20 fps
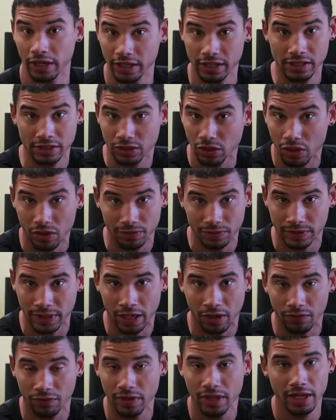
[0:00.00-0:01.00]
He did this all
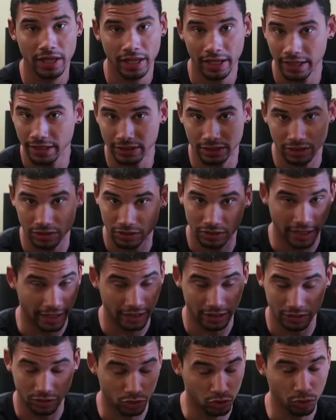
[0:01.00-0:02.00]
himself. He's
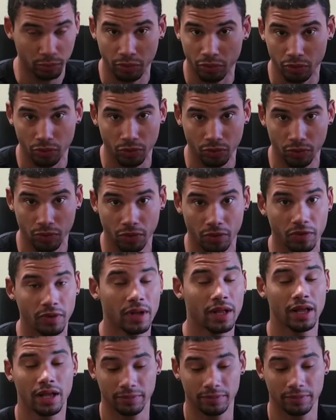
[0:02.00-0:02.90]
like super guru.